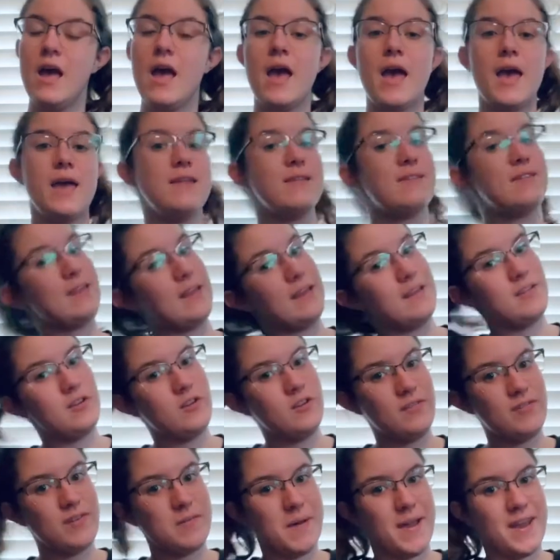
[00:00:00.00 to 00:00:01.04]
And stay
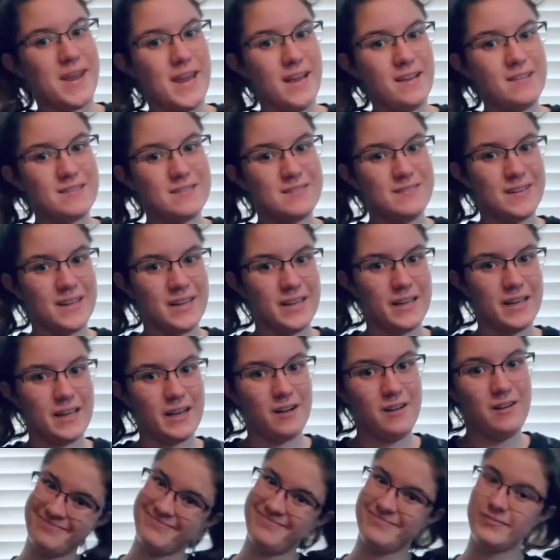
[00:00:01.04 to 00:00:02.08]
tuned for my next
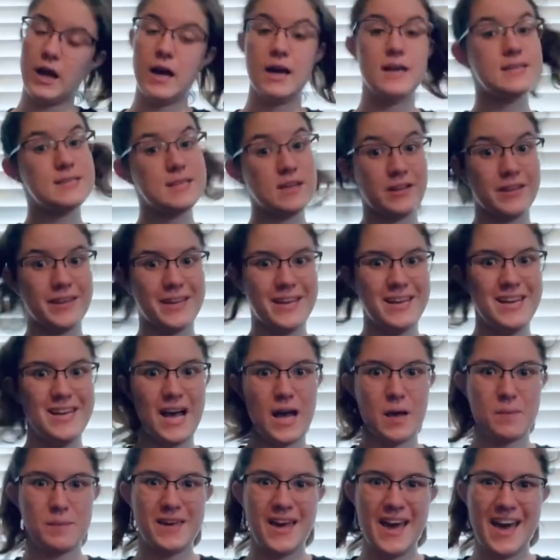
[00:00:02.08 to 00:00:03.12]
video. Until then,
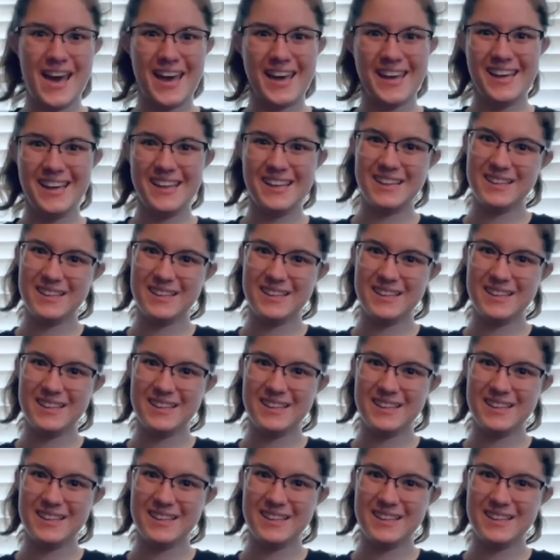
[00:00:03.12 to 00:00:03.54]
I'm Kay.